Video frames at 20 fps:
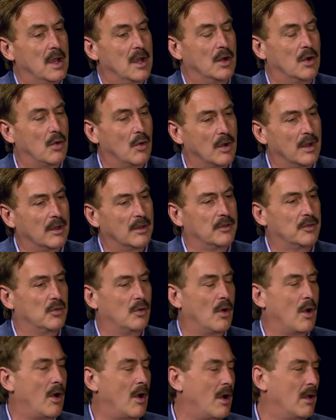going
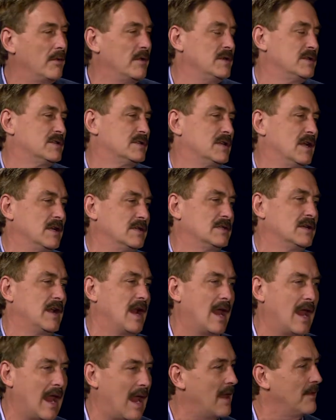through all these things. And
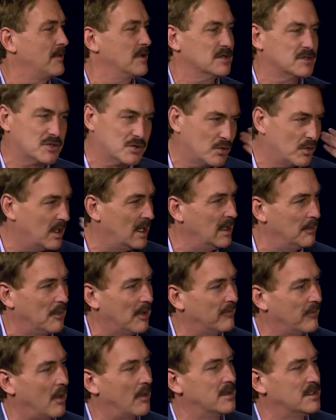I had this dream
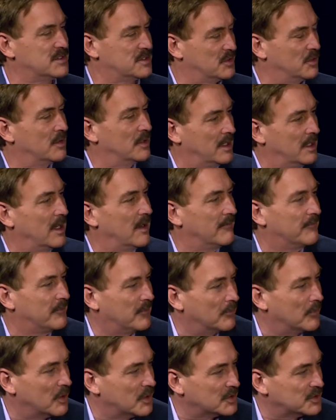of always doing an
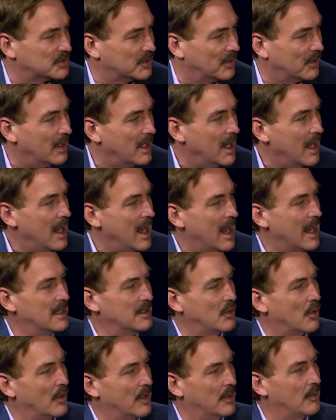infomercial
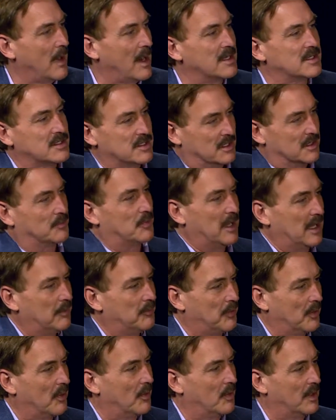and going right to the
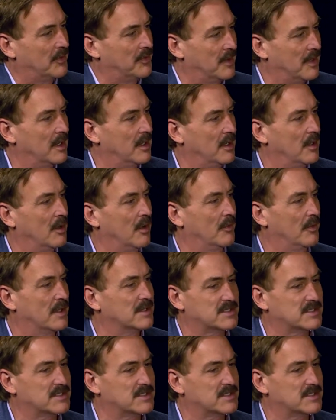people with the